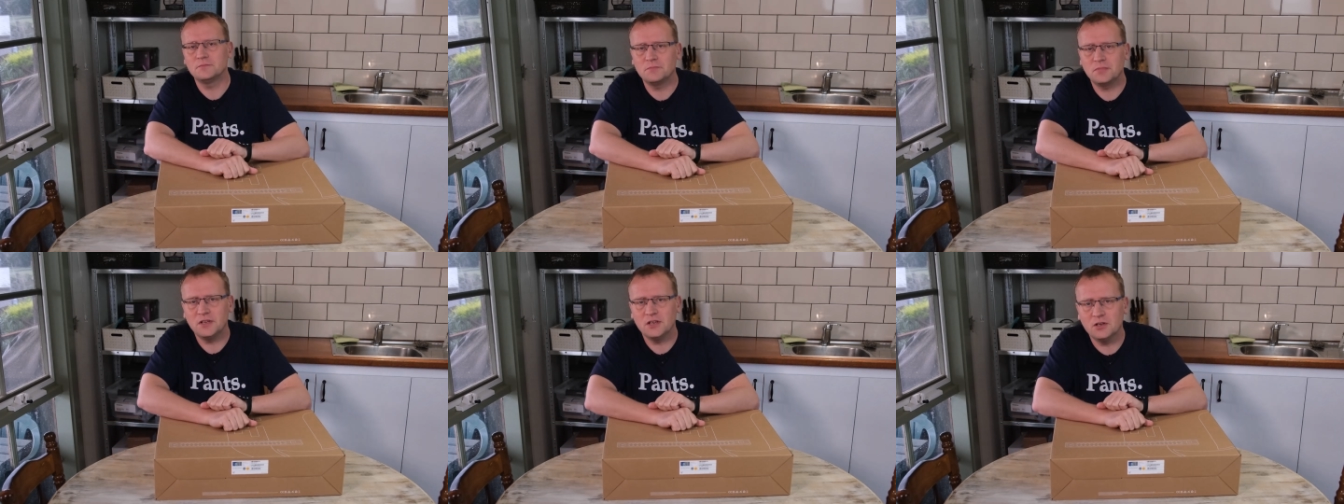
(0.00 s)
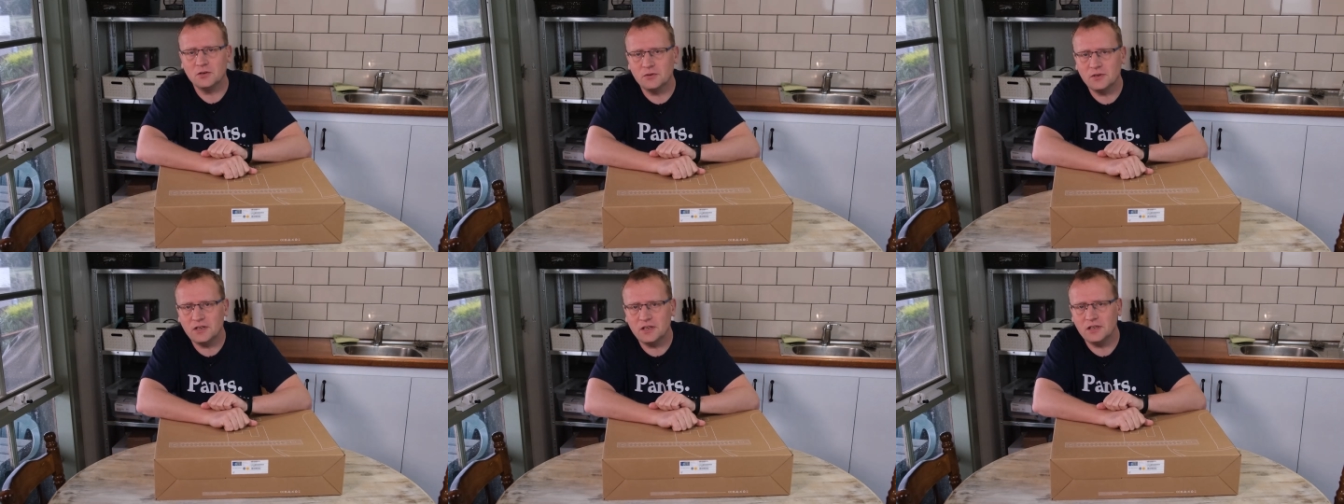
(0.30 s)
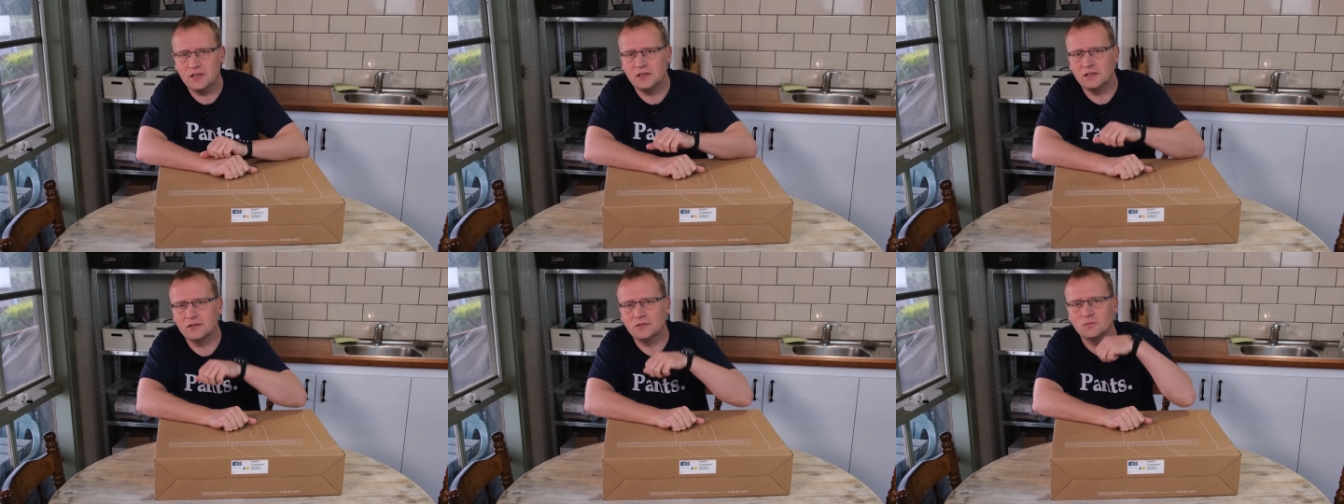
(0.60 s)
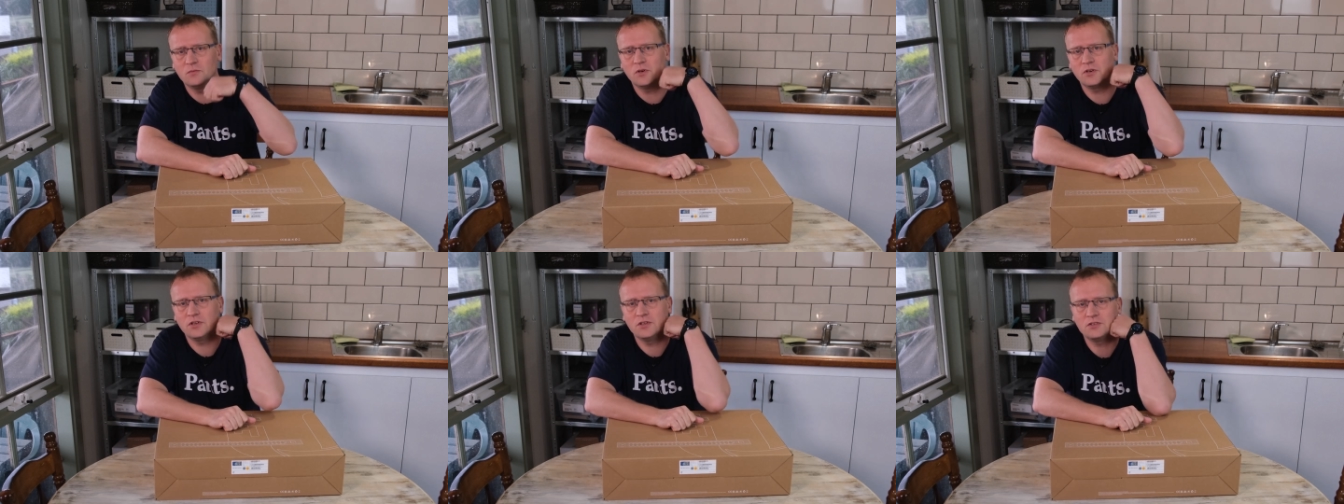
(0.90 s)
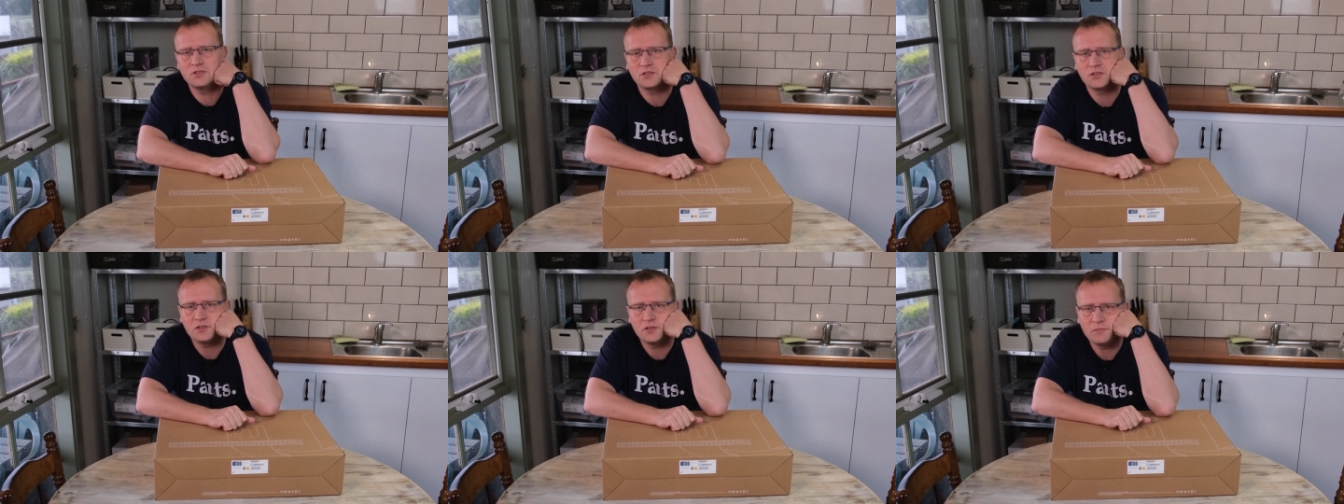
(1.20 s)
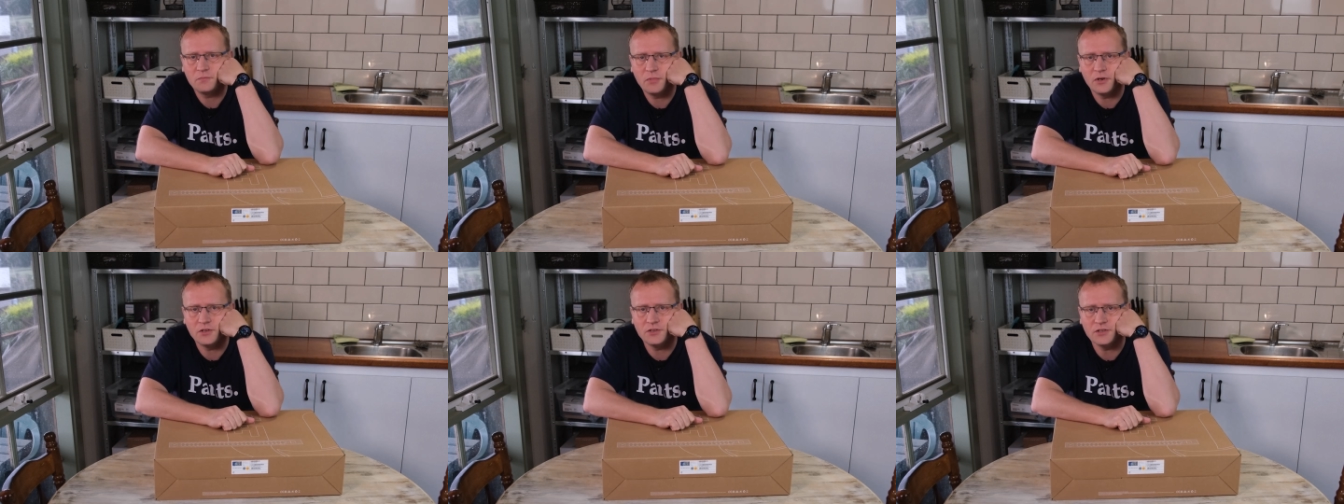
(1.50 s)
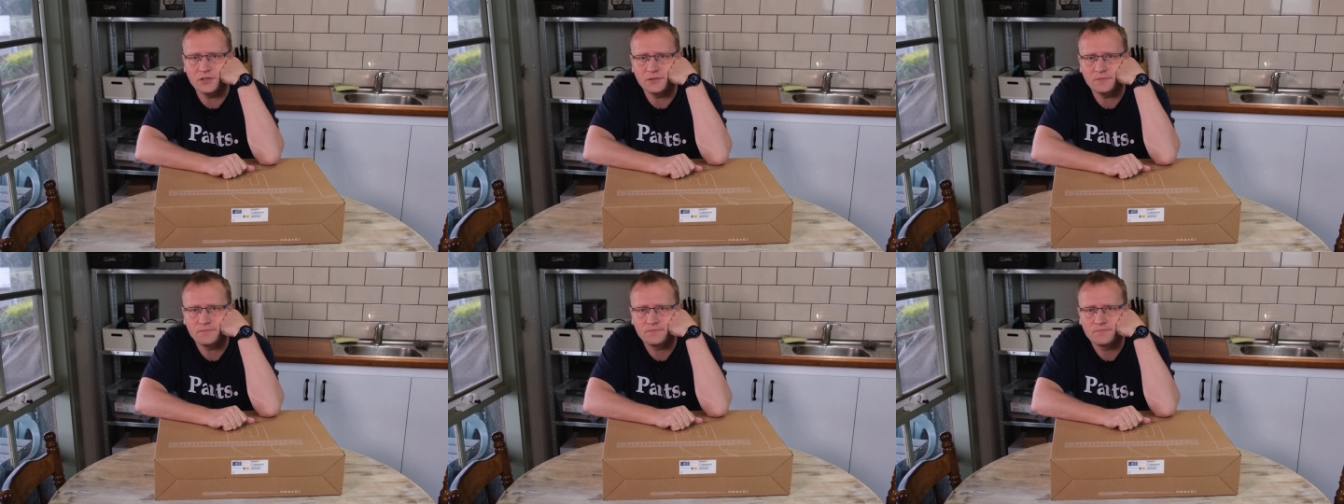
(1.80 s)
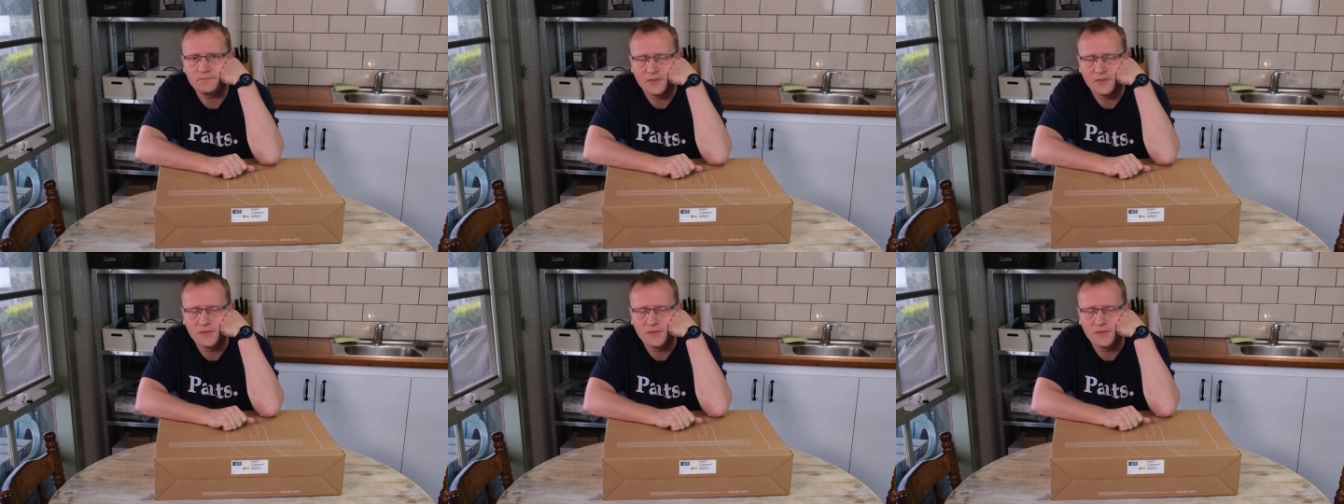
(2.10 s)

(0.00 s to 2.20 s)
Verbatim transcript: P O E wattage budget.